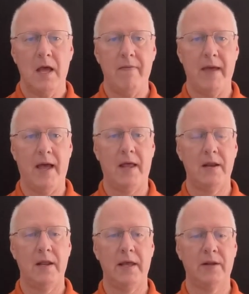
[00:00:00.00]
And
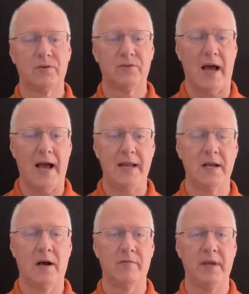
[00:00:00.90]
then inside
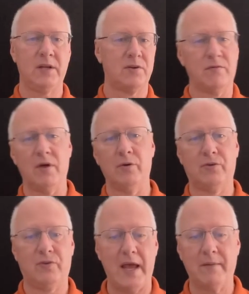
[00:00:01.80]
of each of those
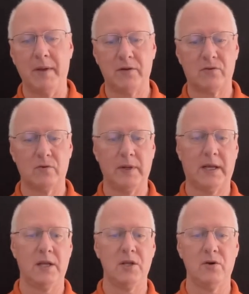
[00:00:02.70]
segments, we
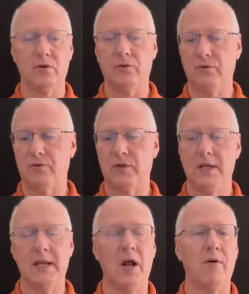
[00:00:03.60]
can use,
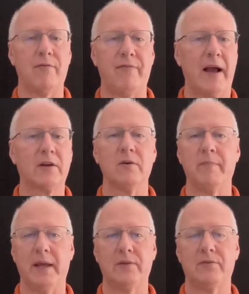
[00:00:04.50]
you know, factor
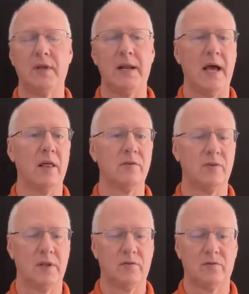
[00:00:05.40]
based
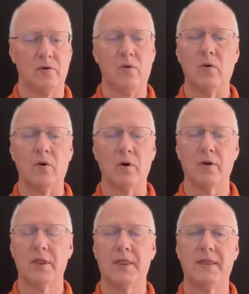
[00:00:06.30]
analysis
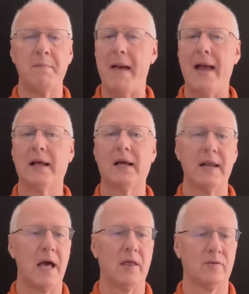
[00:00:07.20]
or thematic
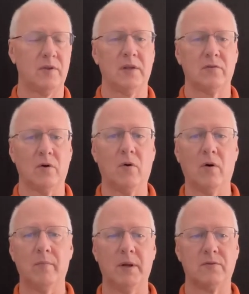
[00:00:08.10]
analysis
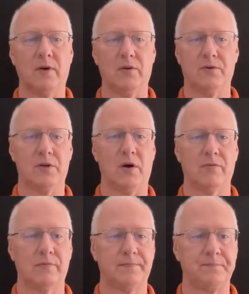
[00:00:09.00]
or a bunch of other
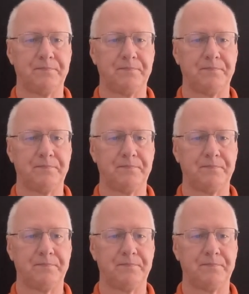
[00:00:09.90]
stuff